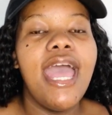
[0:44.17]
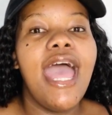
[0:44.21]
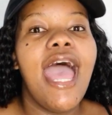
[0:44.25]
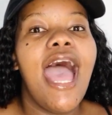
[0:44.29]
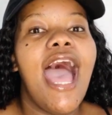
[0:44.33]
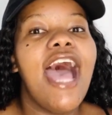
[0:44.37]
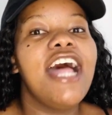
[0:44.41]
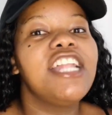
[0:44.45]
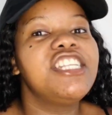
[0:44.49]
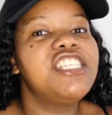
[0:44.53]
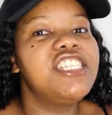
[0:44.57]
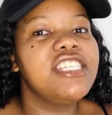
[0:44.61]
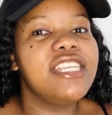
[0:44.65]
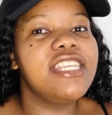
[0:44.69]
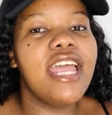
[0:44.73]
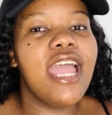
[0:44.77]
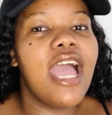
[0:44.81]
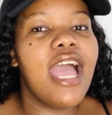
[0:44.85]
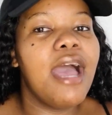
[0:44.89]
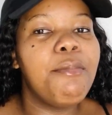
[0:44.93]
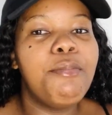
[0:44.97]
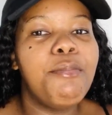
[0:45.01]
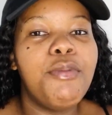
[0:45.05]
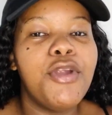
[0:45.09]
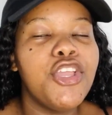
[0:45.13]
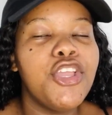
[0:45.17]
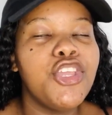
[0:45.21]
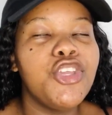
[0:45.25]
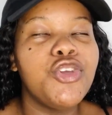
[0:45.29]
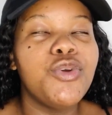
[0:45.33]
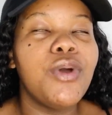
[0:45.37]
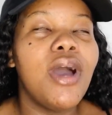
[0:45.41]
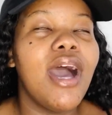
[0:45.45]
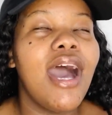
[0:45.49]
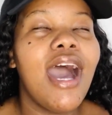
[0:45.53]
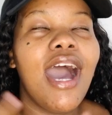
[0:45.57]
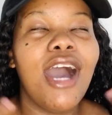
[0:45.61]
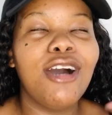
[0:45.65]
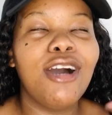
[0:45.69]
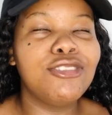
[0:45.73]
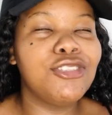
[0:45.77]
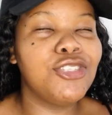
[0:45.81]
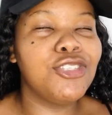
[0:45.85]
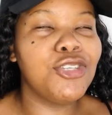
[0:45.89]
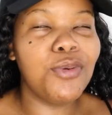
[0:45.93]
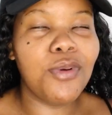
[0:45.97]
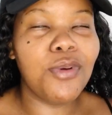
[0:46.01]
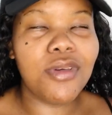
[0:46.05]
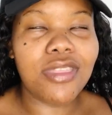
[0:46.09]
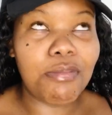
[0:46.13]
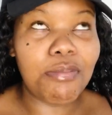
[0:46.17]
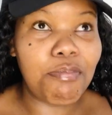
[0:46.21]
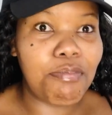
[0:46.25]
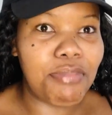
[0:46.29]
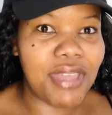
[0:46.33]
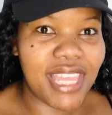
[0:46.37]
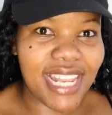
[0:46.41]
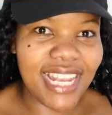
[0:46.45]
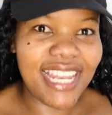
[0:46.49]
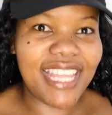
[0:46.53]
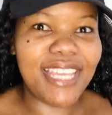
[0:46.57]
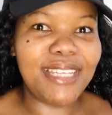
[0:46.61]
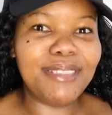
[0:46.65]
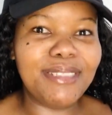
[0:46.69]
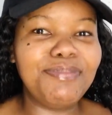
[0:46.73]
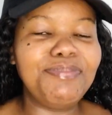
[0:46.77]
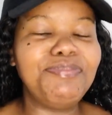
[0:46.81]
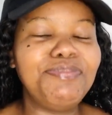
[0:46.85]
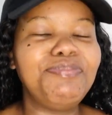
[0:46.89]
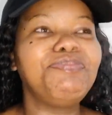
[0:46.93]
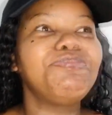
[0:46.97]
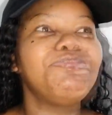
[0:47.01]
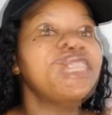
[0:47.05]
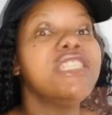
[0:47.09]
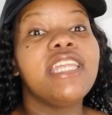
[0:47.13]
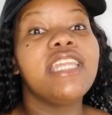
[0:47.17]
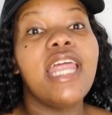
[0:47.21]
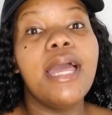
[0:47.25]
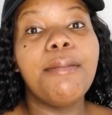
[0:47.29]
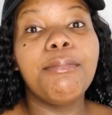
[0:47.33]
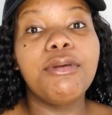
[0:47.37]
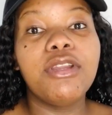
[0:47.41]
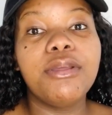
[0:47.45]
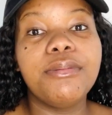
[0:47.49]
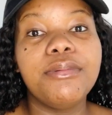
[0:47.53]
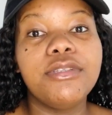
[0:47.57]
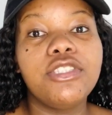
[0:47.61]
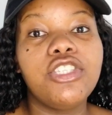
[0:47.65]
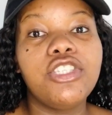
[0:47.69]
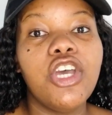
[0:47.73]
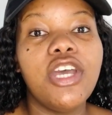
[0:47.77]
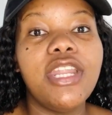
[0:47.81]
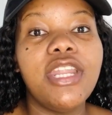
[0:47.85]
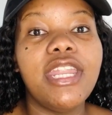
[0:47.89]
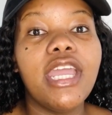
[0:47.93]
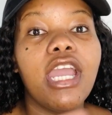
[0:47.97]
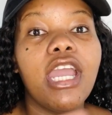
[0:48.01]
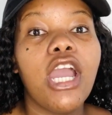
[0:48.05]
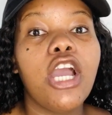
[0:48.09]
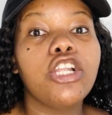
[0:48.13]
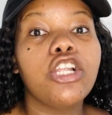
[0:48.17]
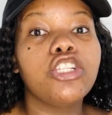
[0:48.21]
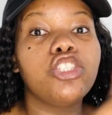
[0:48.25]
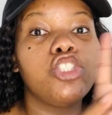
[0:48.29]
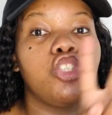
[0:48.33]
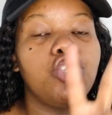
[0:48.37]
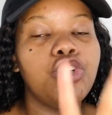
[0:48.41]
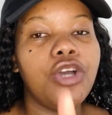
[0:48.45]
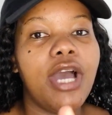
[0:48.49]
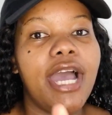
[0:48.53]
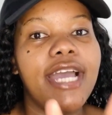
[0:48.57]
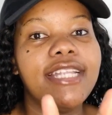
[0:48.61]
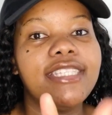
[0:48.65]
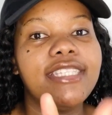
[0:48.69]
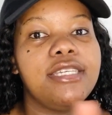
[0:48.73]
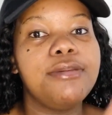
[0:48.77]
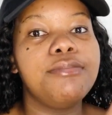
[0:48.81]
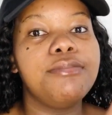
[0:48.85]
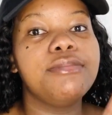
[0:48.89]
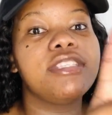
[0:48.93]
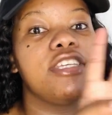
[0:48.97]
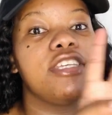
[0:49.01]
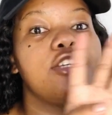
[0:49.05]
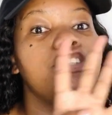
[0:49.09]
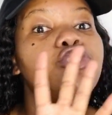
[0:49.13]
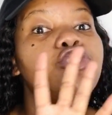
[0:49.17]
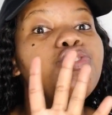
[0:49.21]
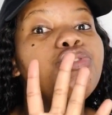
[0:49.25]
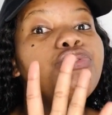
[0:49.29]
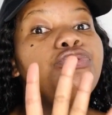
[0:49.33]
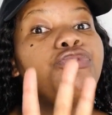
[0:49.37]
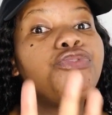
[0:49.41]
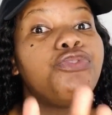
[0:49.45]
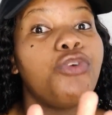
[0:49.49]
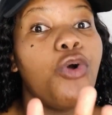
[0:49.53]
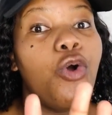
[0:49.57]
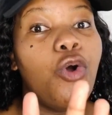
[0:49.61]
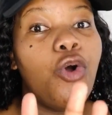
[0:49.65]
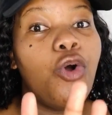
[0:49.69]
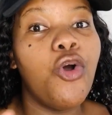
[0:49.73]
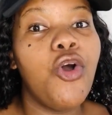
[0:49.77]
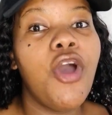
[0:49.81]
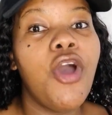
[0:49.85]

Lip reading: And today I bring you a how-to with Billy. Today I'm going to be turning 2 items into 4.